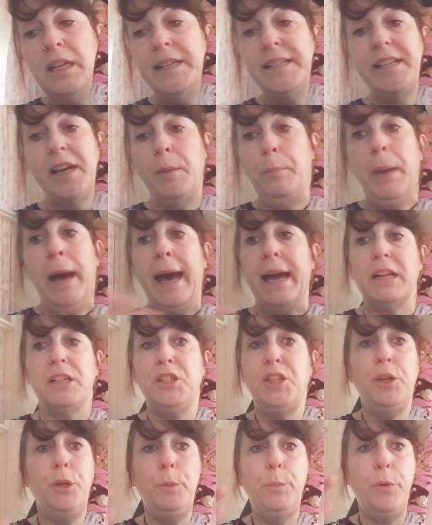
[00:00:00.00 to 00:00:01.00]
So I packed
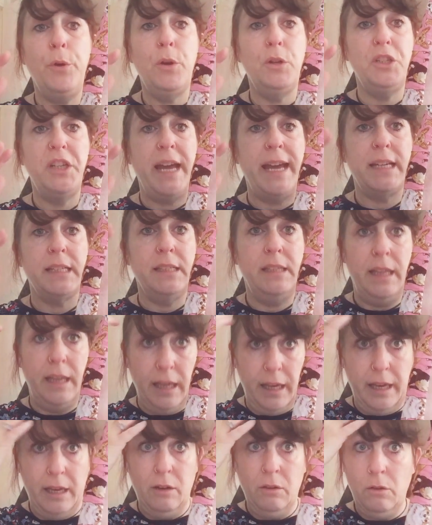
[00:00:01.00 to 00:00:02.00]
two projects
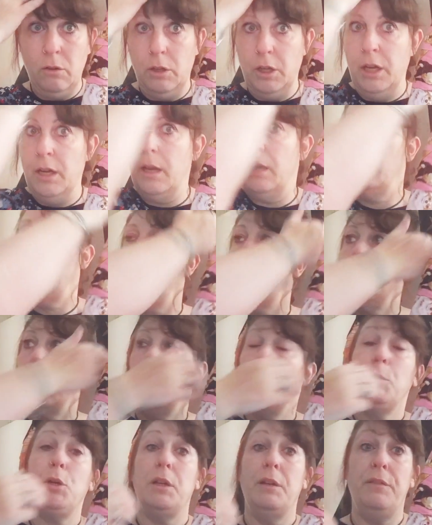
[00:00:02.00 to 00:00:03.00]
thinking, oh, you know,
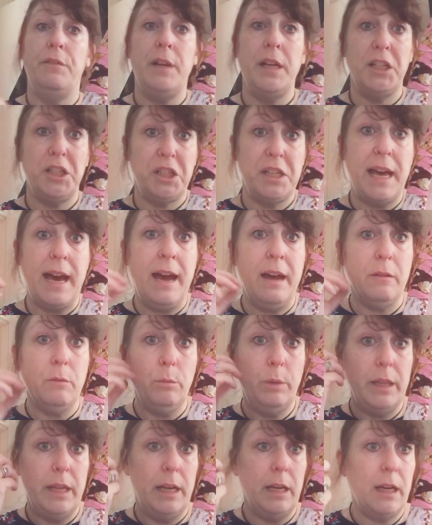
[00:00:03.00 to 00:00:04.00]
I'm going to finish that
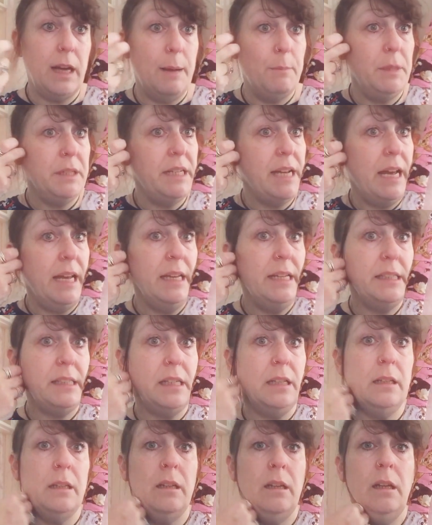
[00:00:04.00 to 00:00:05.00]
within a couple of days
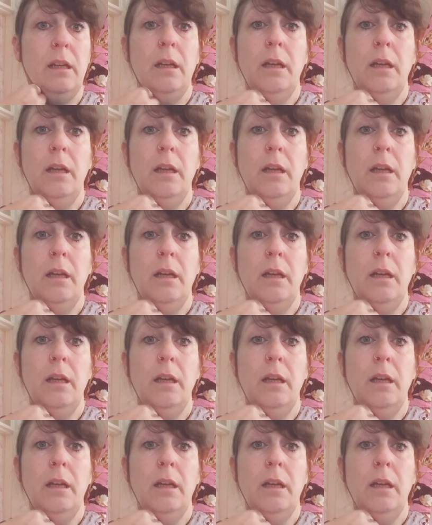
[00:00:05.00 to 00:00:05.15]
and